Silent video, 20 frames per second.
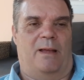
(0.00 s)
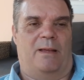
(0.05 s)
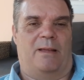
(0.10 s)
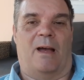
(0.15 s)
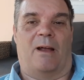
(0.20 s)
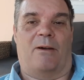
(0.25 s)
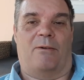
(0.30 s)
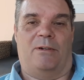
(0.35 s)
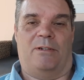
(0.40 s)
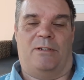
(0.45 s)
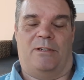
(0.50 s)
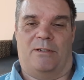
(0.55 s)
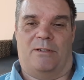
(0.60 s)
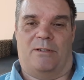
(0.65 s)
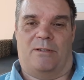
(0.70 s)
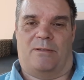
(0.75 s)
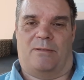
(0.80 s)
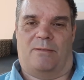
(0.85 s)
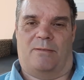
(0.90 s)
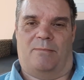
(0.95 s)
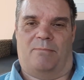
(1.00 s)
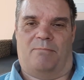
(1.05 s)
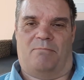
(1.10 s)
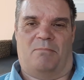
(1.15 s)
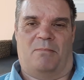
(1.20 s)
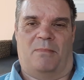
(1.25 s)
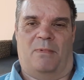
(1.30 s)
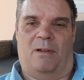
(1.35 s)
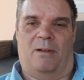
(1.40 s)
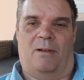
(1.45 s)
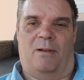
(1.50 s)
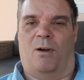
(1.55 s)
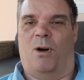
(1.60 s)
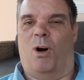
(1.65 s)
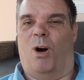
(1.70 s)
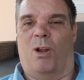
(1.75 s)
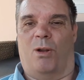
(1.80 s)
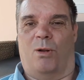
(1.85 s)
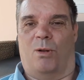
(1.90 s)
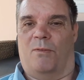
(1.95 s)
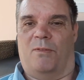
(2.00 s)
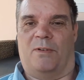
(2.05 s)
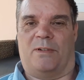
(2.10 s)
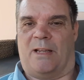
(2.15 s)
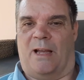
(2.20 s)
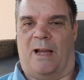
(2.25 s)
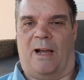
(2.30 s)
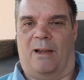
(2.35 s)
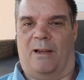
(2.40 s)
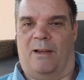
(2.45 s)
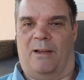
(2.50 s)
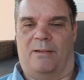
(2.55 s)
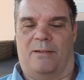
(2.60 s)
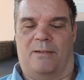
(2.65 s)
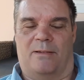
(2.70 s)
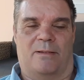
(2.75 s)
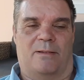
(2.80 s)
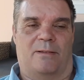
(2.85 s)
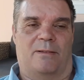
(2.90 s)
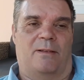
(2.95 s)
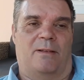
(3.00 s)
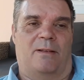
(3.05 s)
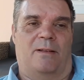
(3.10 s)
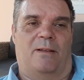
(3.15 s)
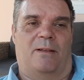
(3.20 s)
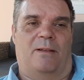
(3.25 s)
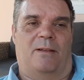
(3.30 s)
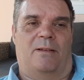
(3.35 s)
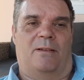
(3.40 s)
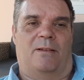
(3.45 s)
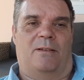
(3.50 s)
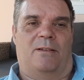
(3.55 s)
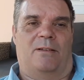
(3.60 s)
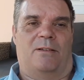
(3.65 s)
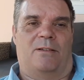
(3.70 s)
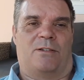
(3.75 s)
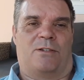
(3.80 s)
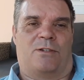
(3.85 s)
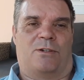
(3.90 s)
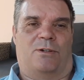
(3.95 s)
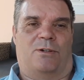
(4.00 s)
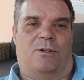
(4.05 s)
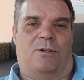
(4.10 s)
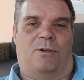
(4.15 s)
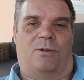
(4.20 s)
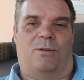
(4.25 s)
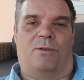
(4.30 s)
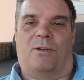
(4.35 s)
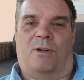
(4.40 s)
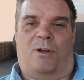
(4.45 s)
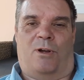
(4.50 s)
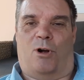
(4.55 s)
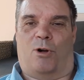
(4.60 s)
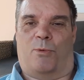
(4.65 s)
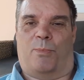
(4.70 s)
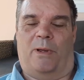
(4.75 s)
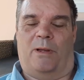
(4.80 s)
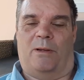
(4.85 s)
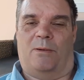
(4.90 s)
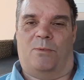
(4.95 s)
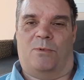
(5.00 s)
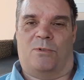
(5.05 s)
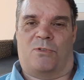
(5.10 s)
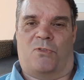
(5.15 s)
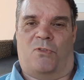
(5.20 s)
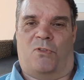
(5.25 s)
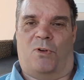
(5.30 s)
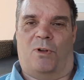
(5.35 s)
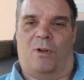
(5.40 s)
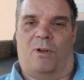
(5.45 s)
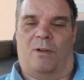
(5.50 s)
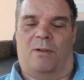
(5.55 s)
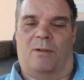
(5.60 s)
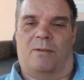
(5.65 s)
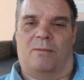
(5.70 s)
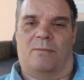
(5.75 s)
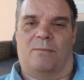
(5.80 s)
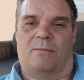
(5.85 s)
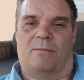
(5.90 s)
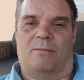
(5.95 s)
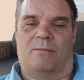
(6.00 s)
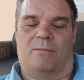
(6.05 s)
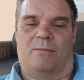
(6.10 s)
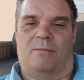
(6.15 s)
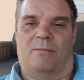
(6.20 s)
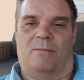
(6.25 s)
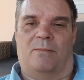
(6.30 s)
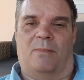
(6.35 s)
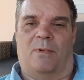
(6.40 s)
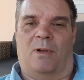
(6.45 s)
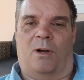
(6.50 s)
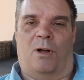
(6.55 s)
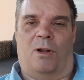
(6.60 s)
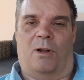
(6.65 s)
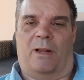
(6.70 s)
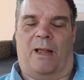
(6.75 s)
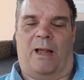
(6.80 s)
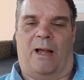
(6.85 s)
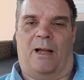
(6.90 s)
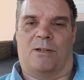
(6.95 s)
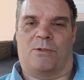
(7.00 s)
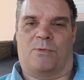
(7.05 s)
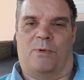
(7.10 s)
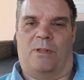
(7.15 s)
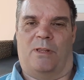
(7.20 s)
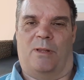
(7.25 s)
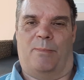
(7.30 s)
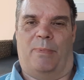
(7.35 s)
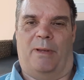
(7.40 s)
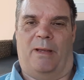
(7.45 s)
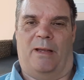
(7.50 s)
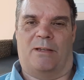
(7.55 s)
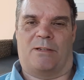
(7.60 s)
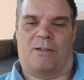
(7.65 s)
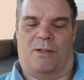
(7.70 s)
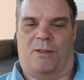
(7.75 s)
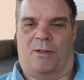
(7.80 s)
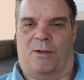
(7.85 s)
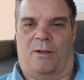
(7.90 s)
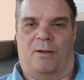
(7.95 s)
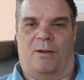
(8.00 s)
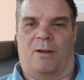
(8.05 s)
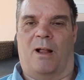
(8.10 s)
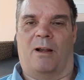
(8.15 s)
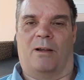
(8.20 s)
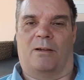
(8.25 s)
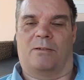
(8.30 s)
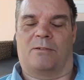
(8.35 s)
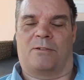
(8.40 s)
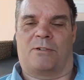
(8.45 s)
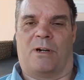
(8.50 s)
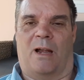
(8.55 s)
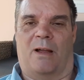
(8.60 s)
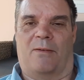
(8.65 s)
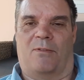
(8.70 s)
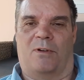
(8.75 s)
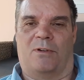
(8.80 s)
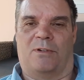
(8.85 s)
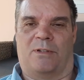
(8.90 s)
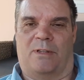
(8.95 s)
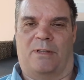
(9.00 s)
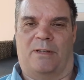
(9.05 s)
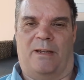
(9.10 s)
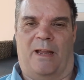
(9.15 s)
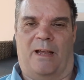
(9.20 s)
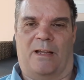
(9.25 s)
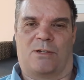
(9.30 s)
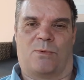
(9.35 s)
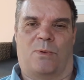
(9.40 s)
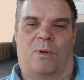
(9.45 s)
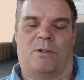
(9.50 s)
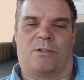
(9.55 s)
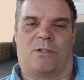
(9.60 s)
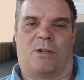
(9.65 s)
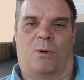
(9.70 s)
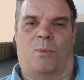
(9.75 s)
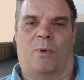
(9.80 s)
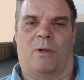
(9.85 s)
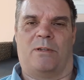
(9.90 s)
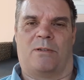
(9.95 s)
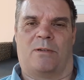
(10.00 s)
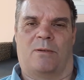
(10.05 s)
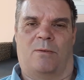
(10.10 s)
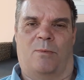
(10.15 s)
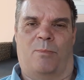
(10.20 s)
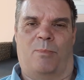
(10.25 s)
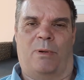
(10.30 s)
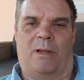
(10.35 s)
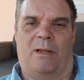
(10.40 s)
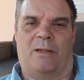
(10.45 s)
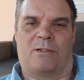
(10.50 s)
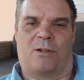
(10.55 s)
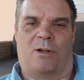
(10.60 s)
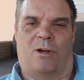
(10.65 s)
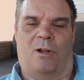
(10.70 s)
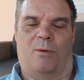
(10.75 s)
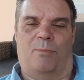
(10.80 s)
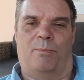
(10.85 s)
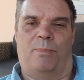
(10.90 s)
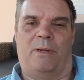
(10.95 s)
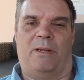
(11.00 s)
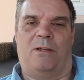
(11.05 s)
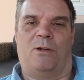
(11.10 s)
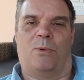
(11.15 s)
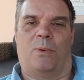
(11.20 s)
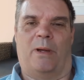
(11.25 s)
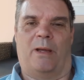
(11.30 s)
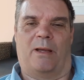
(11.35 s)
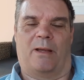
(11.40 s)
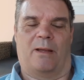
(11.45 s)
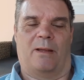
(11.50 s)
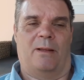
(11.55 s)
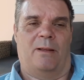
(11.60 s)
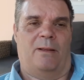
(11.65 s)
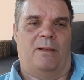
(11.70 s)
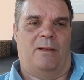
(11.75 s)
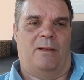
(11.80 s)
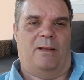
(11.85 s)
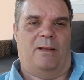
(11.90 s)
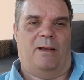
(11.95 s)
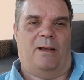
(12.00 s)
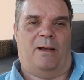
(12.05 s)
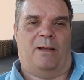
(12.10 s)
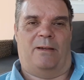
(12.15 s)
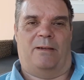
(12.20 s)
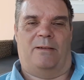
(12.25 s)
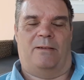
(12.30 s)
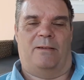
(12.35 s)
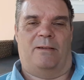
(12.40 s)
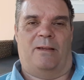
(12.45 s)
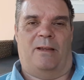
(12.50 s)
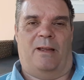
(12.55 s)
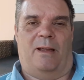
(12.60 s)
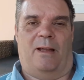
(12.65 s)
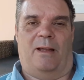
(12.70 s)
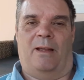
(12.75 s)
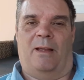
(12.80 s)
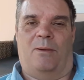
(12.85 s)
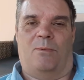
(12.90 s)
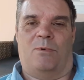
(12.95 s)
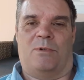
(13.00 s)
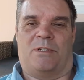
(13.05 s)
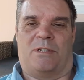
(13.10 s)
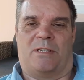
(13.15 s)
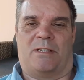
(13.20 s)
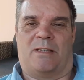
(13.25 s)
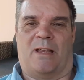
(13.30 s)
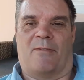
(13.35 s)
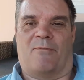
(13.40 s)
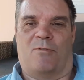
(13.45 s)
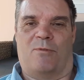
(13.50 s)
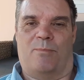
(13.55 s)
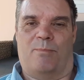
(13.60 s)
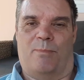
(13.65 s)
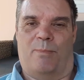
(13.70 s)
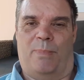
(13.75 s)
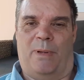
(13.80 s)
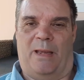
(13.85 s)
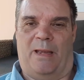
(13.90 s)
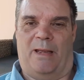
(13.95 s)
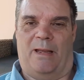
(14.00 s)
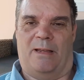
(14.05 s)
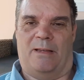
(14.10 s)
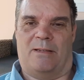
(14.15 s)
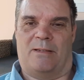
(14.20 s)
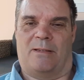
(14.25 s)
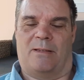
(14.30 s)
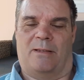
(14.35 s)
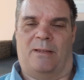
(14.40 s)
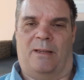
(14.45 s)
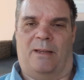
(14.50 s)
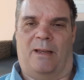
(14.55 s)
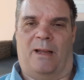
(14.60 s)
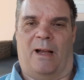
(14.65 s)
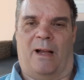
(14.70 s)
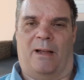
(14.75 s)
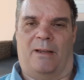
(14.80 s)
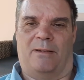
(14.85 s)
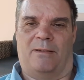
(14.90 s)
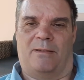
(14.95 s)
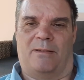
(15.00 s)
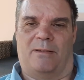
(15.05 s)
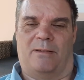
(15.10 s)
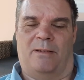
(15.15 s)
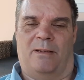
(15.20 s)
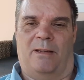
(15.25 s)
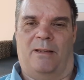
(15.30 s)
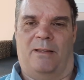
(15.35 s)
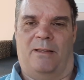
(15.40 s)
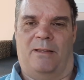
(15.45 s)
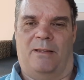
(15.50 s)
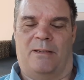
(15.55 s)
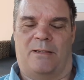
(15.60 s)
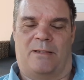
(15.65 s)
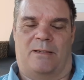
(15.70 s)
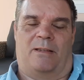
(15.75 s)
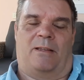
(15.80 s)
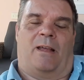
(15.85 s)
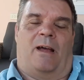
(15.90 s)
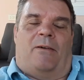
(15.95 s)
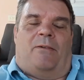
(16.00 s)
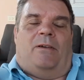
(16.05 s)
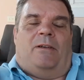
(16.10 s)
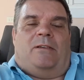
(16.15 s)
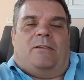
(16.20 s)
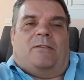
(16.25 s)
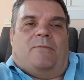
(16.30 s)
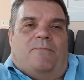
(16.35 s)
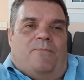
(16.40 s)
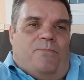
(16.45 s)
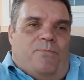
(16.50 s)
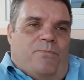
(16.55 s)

garages all over Thailand. So the Cockpit was full, all cars were in the bay, so I thought I'll drive on to the next one. So I went to a place called Be Quick. And it was seven bays it had in this garage.